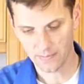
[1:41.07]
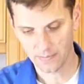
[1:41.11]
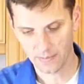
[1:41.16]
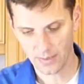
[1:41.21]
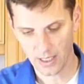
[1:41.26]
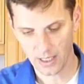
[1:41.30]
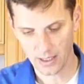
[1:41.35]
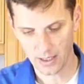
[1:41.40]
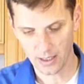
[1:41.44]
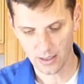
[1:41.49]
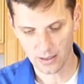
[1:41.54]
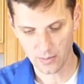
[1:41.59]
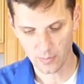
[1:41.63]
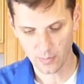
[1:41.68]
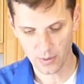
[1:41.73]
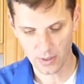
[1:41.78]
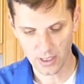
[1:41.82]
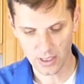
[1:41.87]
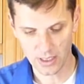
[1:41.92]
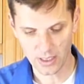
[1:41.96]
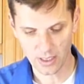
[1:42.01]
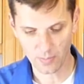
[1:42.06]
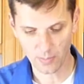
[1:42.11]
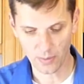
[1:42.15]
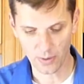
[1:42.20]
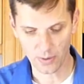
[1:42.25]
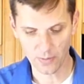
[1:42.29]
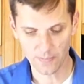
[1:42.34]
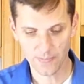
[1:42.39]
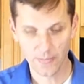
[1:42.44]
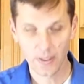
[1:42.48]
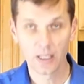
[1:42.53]
that's pretty
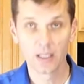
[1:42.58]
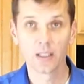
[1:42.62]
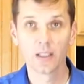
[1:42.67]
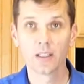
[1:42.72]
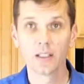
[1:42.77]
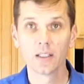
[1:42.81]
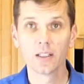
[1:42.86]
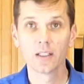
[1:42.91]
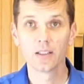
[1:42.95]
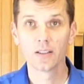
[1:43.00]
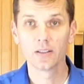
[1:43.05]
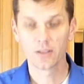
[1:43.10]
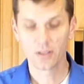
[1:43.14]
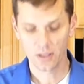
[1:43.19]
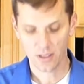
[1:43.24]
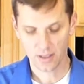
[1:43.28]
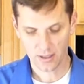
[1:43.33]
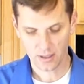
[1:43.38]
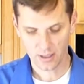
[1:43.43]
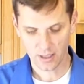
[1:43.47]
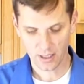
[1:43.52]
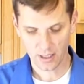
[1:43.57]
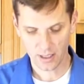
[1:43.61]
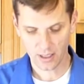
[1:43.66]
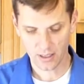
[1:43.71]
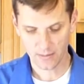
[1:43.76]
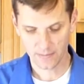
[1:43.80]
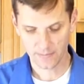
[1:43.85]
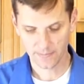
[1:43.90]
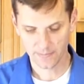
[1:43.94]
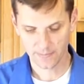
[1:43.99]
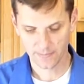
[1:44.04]
simple. You just
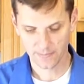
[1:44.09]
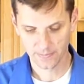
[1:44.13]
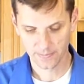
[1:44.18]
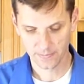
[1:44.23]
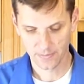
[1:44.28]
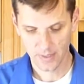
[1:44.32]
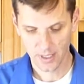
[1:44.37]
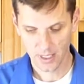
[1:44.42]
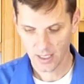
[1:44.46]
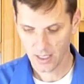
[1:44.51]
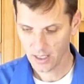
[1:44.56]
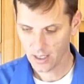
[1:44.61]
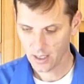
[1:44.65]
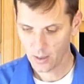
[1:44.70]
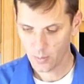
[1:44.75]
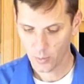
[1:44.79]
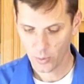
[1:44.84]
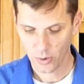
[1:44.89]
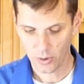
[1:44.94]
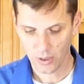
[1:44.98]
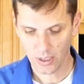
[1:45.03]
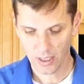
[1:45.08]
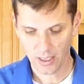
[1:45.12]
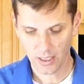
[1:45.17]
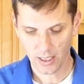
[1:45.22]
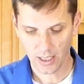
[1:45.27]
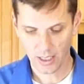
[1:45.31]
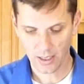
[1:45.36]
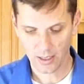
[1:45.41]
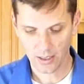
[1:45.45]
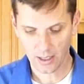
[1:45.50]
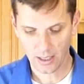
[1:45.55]
put it in
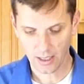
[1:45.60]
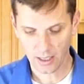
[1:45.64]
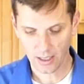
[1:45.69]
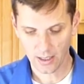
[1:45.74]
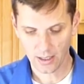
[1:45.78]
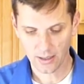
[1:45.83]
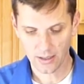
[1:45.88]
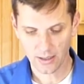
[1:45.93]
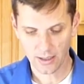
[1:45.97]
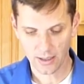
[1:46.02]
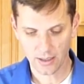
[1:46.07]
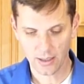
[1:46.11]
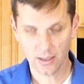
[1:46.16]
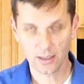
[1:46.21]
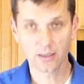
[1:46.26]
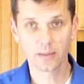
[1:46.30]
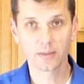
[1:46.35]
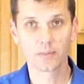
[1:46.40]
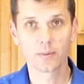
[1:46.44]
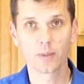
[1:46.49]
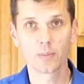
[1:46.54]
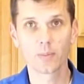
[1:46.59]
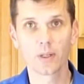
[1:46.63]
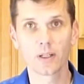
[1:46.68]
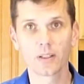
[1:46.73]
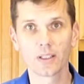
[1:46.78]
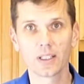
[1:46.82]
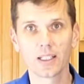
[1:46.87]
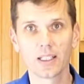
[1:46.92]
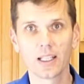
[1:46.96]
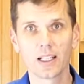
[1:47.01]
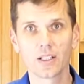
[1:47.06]
there, and maybe I'll
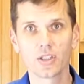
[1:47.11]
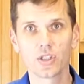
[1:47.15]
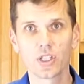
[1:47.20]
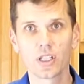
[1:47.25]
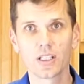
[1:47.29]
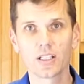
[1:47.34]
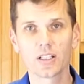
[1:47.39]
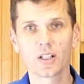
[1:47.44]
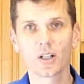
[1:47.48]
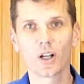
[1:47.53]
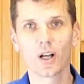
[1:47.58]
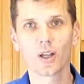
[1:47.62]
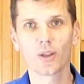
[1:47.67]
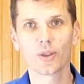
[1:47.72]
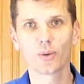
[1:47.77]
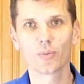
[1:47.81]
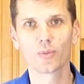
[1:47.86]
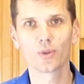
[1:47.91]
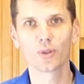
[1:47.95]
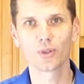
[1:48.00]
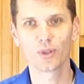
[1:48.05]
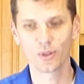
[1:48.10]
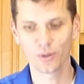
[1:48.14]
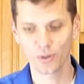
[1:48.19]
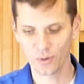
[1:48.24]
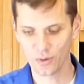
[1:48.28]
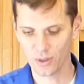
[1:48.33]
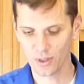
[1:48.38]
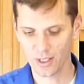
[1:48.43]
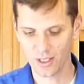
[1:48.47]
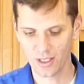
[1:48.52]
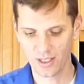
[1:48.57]
need to get a cheesecloth, and we'll
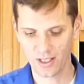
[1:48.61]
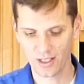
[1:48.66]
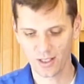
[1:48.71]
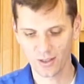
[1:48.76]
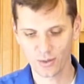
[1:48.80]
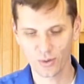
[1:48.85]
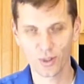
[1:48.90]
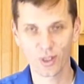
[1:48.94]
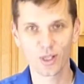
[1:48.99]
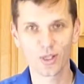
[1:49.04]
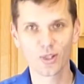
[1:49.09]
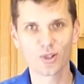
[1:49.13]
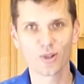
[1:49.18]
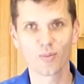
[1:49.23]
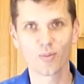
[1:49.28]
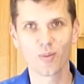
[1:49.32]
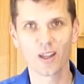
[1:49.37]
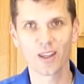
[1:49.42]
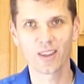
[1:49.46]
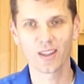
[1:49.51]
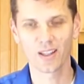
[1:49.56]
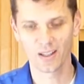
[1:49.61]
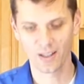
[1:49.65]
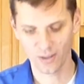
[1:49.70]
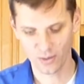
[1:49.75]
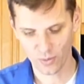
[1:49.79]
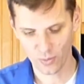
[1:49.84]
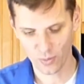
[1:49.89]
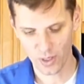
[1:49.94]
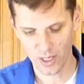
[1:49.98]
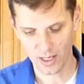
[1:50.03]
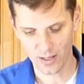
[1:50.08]
use the traditional method
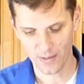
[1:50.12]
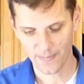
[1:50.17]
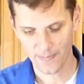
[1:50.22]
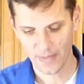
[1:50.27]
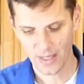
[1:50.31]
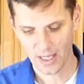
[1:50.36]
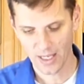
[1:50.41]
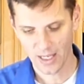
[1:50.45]
as well.